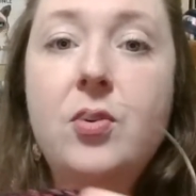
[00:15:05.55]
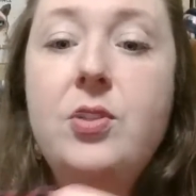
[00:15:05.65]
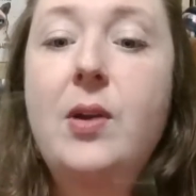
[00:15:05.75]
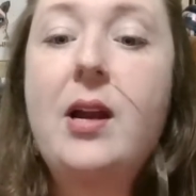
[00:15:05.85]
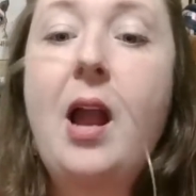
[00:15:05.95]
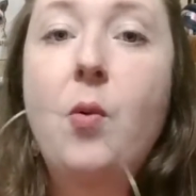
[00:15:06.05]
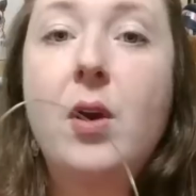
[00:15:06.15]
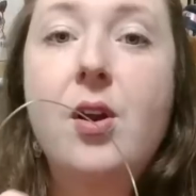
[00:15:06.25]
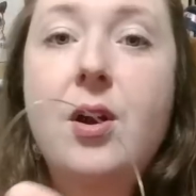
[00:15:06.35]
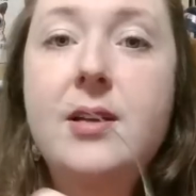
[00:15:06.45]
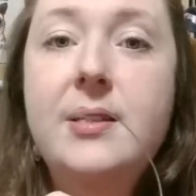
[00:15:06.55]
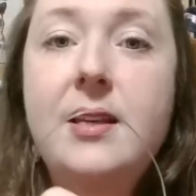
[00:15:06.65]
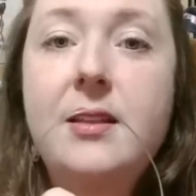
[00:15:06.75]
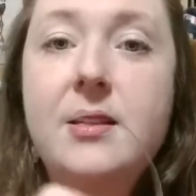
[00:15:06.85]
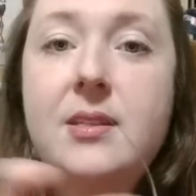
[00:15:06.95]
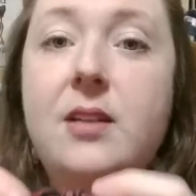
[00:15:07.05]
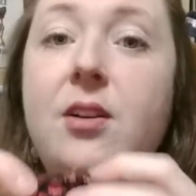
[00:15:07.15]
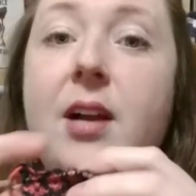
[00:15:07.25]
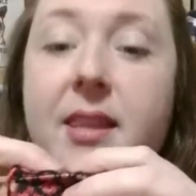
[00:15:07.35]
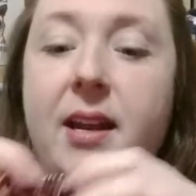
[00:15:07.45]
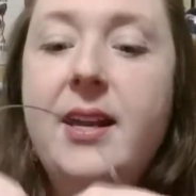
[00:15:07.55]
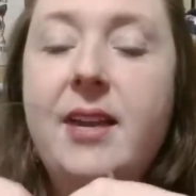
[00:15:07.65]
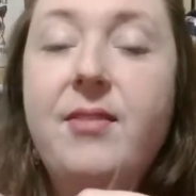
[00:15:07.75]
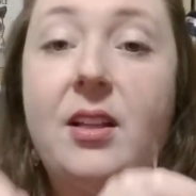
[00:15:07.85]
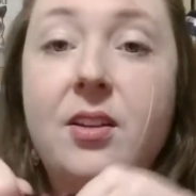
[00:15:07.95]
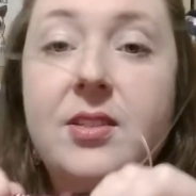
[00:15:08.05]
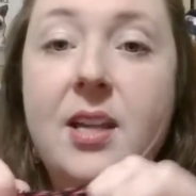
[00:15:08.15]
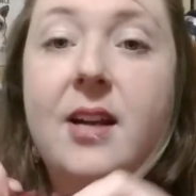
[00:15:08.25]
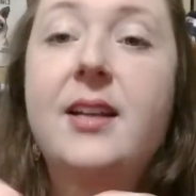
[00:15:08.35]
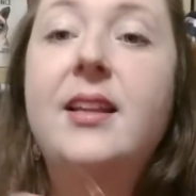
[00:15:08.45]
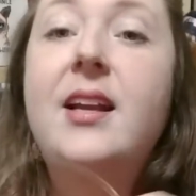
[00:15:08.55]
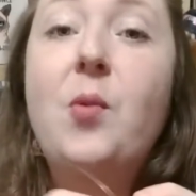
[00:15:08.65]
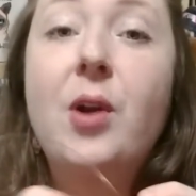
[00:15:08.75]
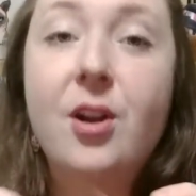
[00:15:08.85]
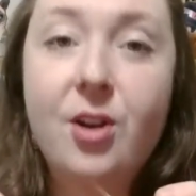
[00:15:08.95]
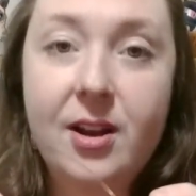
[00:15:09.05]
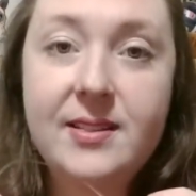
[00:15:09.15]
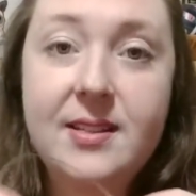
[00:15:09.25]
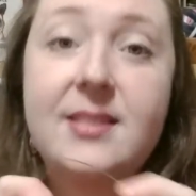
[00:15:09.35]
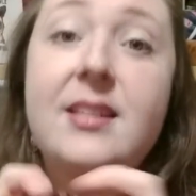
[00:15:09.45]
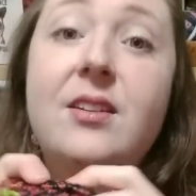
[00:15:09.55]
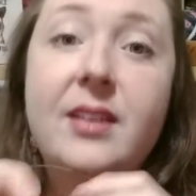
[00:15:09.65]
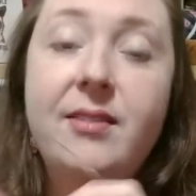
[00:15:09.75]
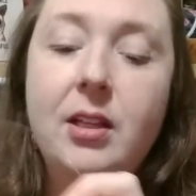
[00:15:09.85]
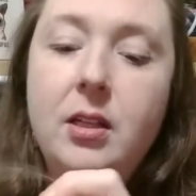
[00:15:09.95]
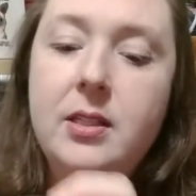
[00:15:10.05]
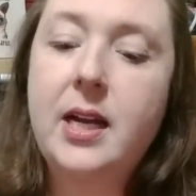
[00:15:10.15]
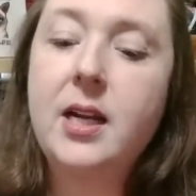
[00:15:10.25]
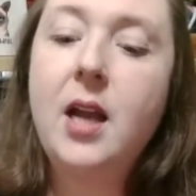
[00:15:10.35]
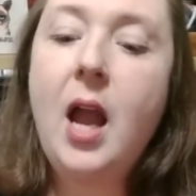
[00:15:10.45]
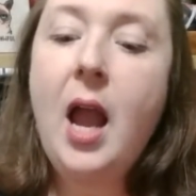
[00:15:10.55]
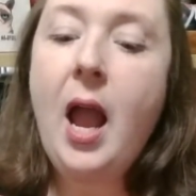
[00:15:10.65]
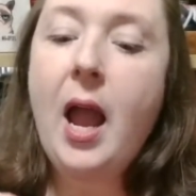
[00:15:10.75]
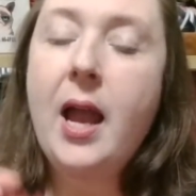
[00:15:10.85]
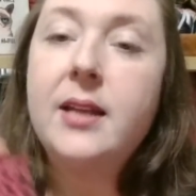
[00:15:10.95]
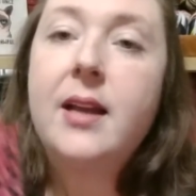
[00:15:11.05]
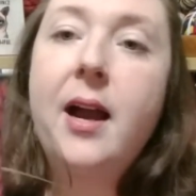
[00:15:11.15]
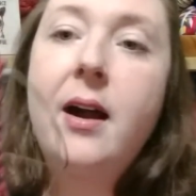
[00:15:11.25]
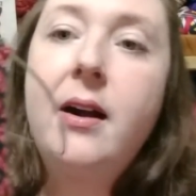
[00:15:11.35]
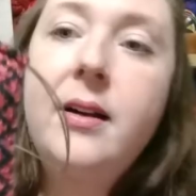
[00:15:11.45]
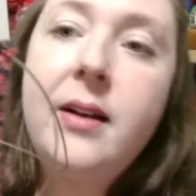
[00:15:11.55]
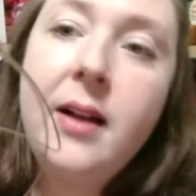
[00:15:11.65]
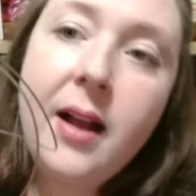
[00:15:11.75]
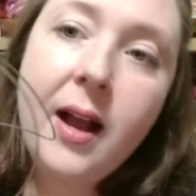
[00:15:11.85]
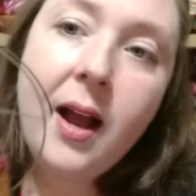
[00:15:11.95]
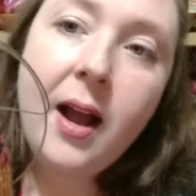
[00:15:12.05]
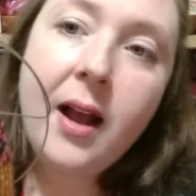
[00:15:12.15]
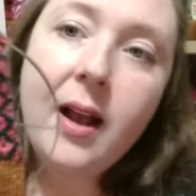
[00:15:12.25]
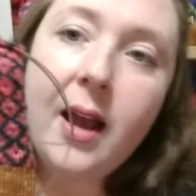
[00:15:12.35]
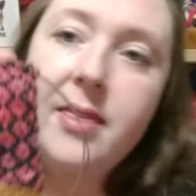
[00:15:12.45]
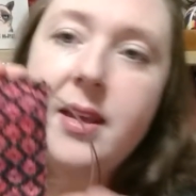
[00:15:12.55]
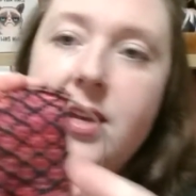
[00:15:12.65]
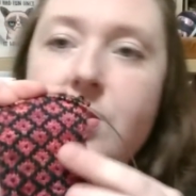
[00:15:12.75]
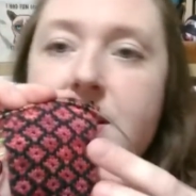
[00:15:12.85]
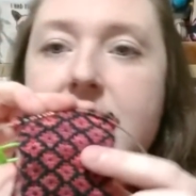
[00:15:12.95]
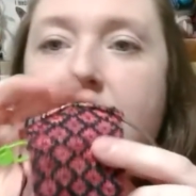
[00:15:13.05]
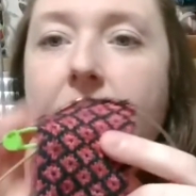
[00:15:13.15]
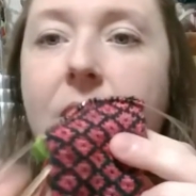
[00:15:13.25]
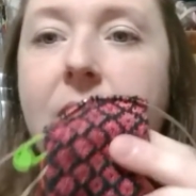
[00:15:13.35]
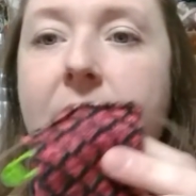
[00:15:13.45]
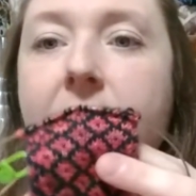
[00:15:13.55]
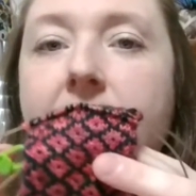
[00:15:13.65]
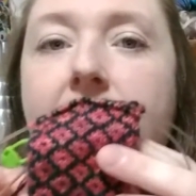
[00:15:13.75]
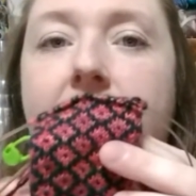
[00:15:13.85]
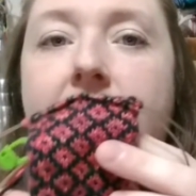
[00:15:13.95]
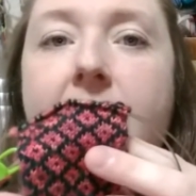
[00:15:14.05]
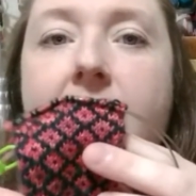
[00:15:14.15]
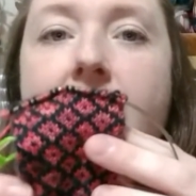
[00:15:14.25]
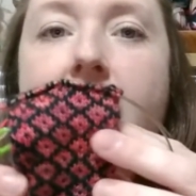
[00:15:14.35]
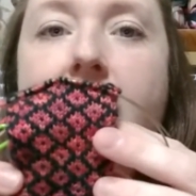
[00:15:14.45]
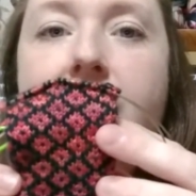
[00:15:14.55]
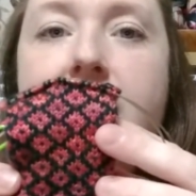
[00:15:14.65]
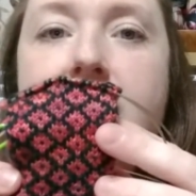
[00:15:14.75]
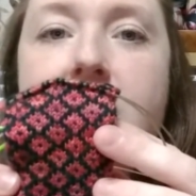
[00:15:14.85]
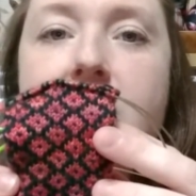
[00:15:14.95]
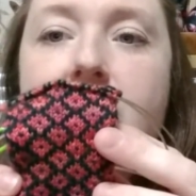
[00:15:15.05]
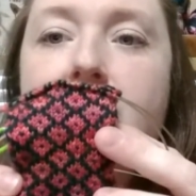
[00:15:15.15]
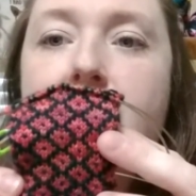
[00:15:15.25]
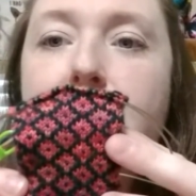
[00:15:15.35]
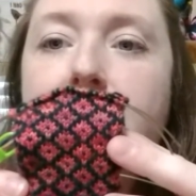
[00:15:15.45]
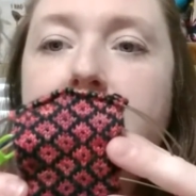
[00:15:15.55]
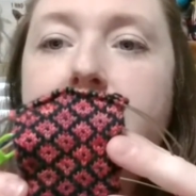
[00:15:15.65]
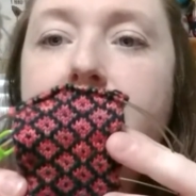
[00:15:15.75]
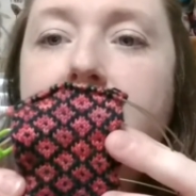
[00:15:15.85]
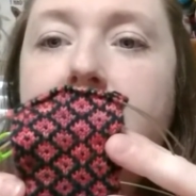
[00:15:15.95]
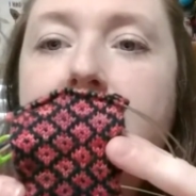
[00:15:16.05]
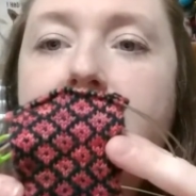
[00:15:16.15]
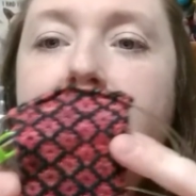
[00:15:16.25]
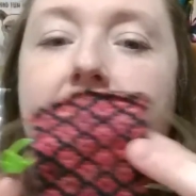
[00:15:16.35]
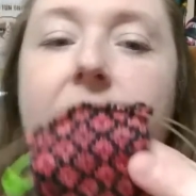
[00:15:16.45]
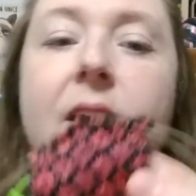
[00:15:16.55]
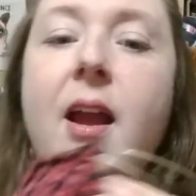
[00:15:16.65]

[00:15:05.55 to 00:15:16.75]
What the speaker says: So I work across this needle, and then I give it a little tug, and then I work across this needle and give it a little tug. And I think you can tell, like, everything just looks really, really even.